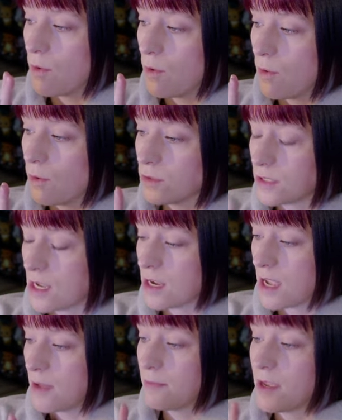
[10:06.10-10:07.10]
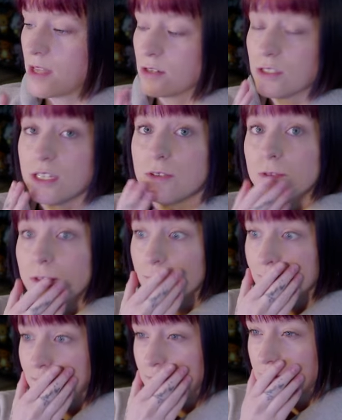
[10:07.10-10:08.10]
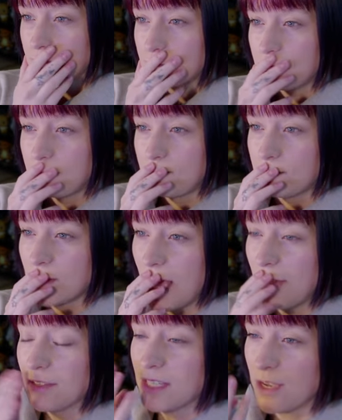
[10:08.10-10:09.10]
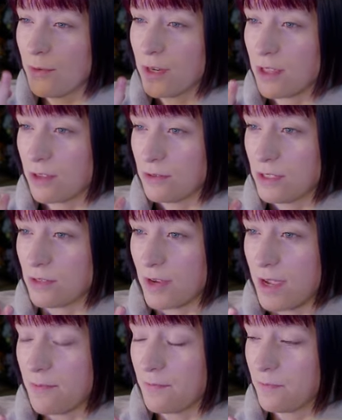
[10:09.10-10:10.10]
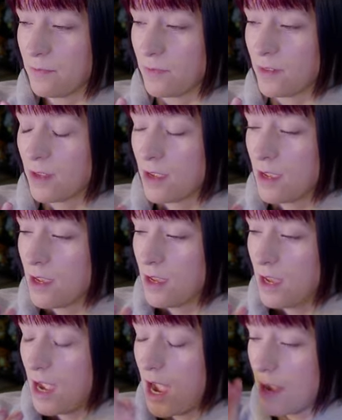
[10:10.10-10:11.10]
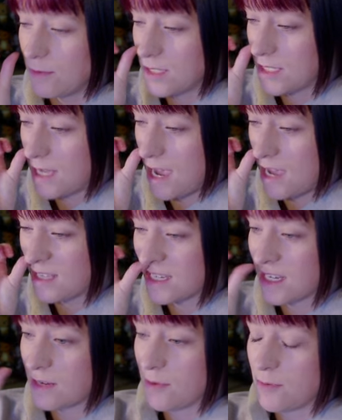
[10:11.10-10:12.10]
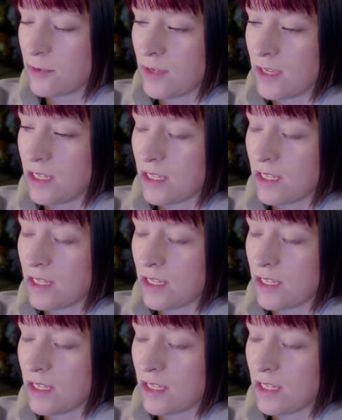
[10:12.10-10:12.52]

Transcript: Sung Ha-bin, or Jiwoong. I would say one of those three. I would say it's gonna be between.